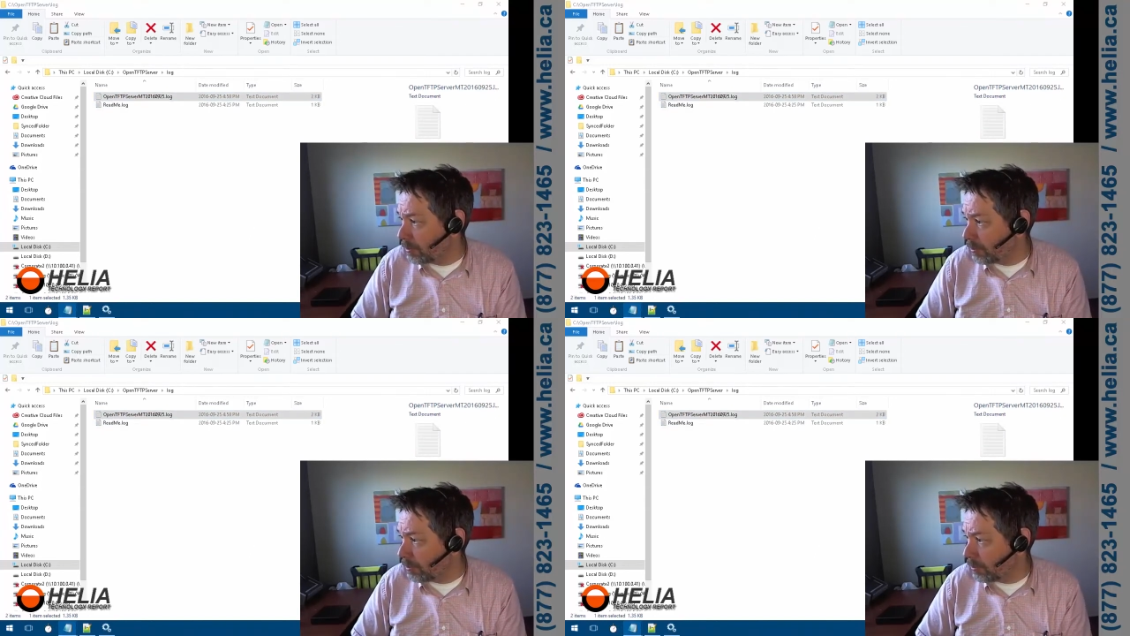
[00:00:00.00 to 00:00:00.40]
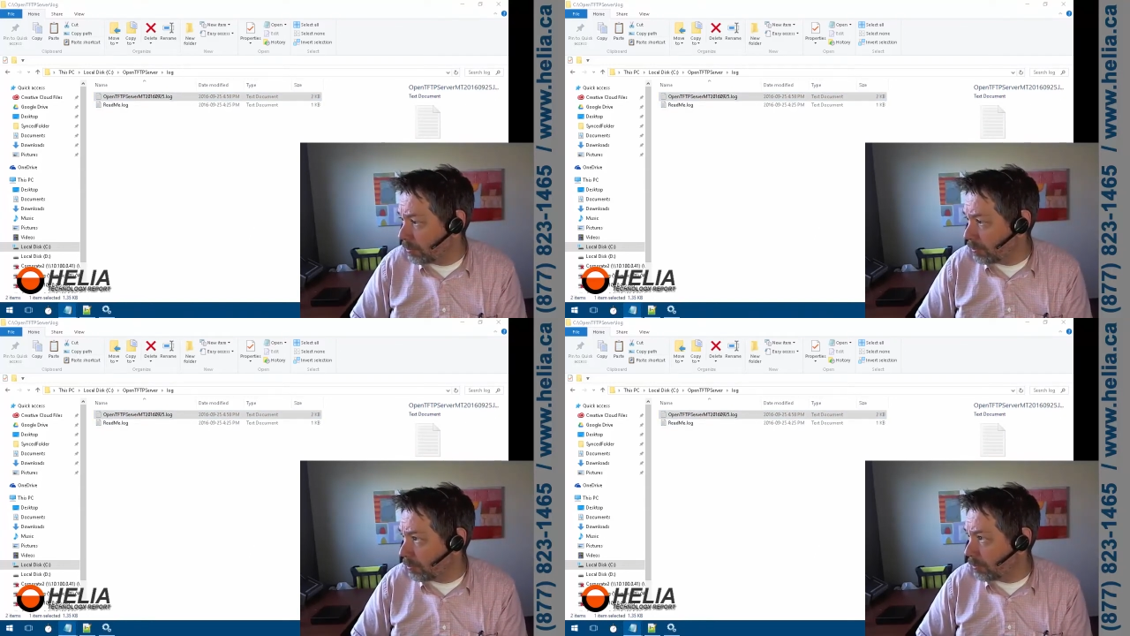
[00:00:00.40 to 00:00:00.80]

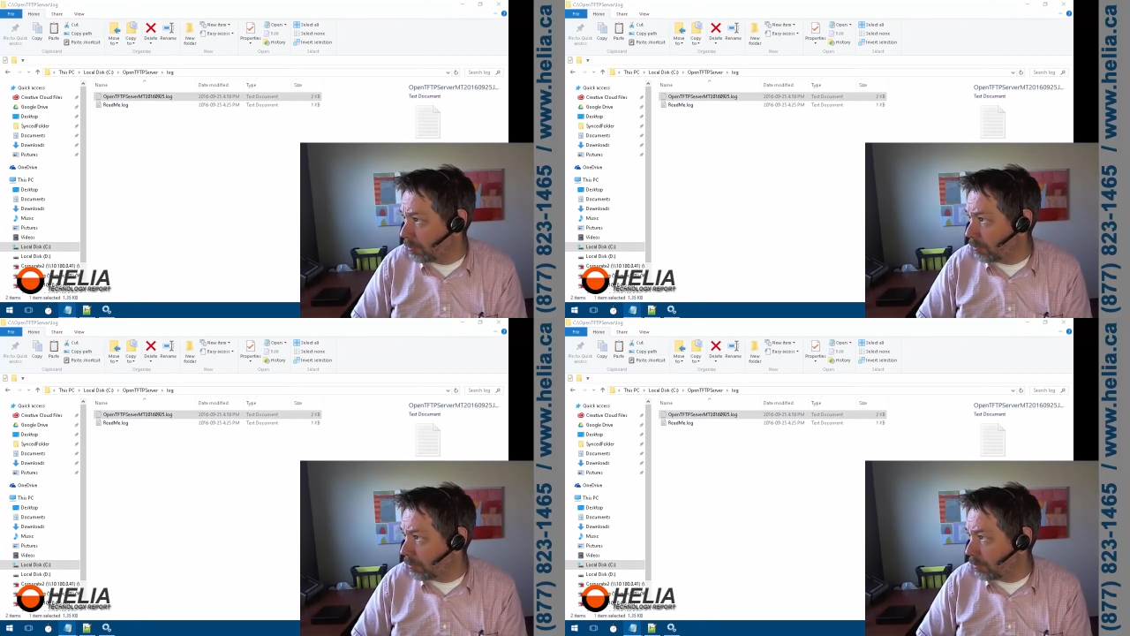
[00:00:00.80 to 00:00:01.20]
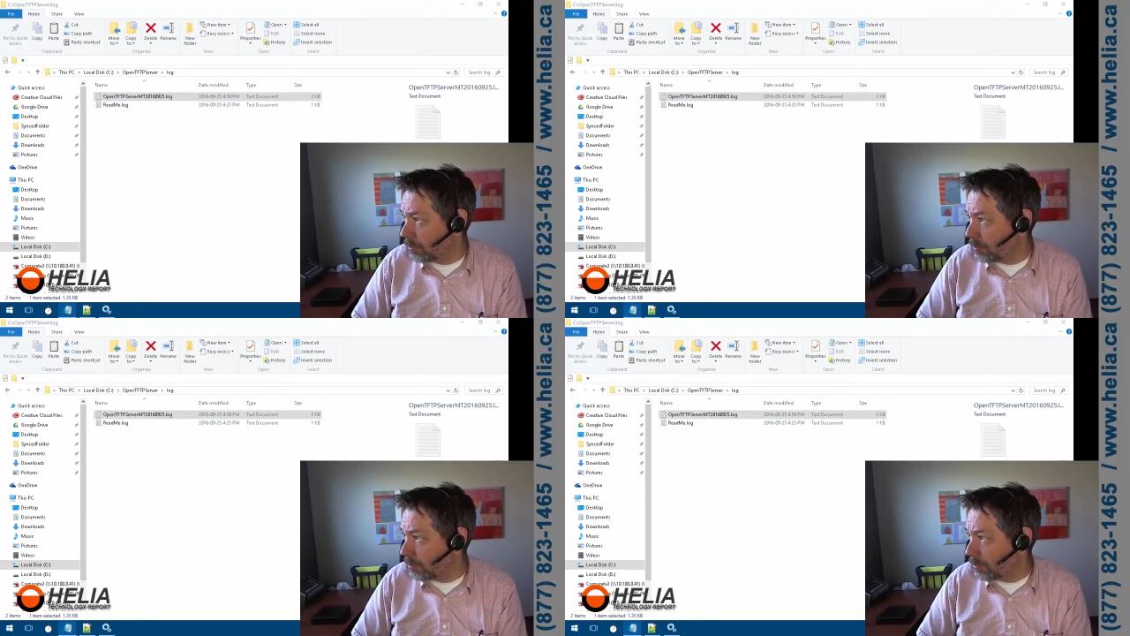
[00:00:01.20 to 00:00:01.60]

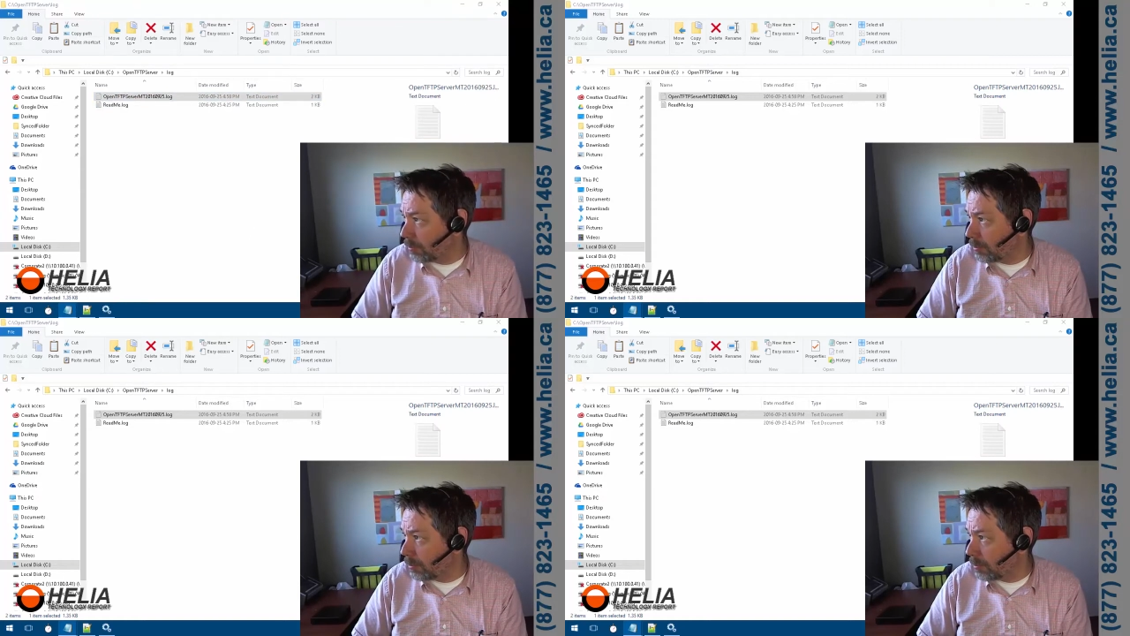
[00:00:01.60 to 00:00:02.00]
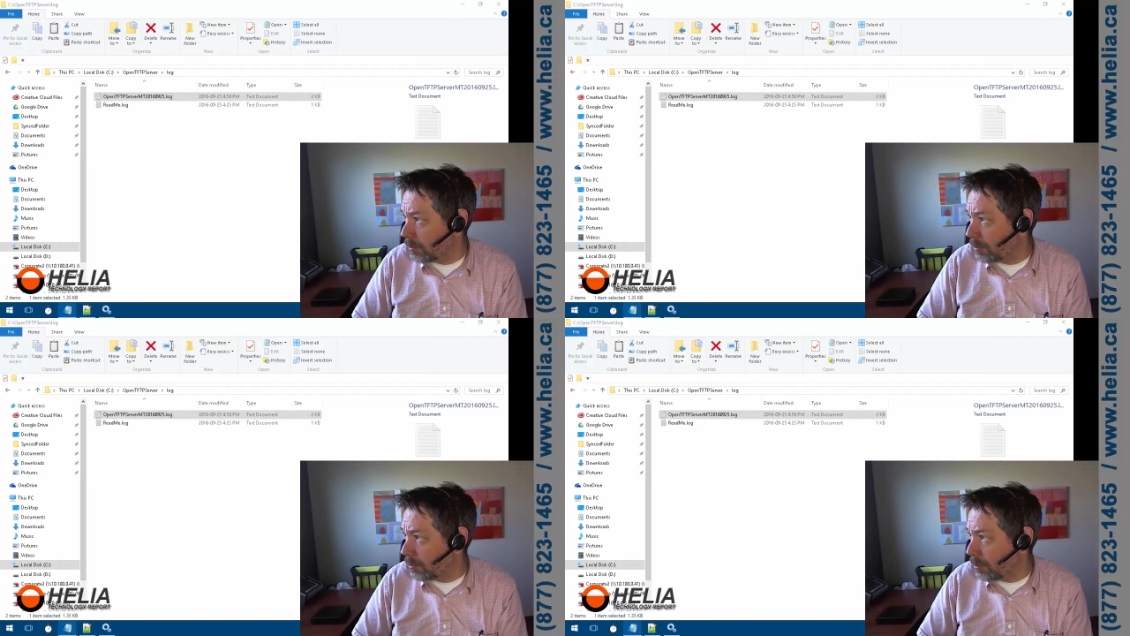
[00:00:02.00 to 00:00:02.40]

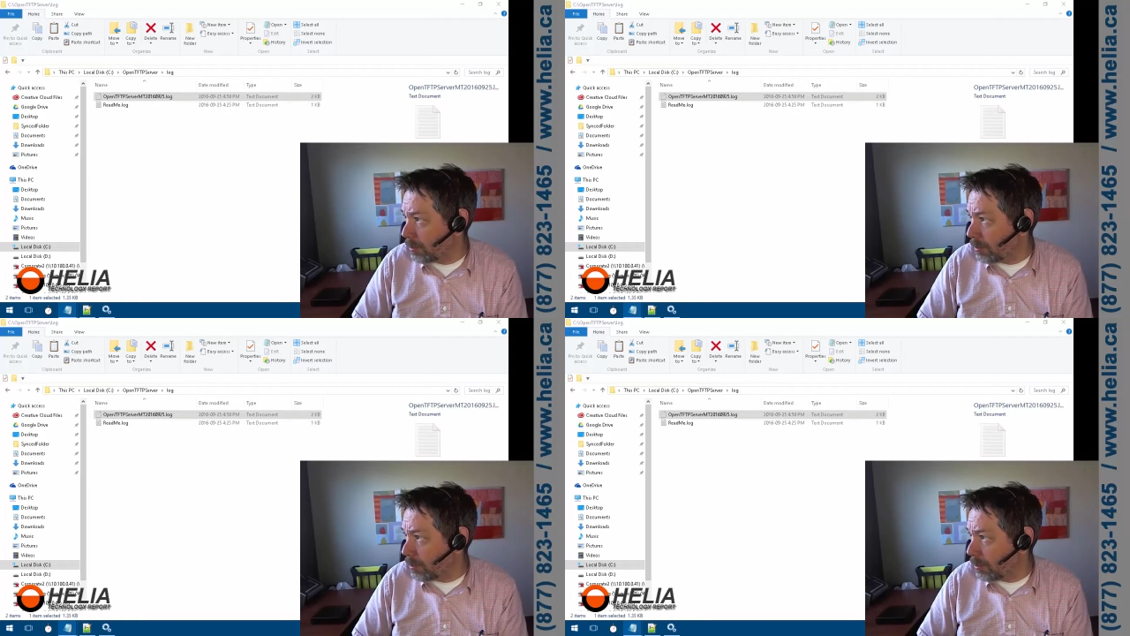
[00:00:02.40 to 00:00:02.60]
[no speech]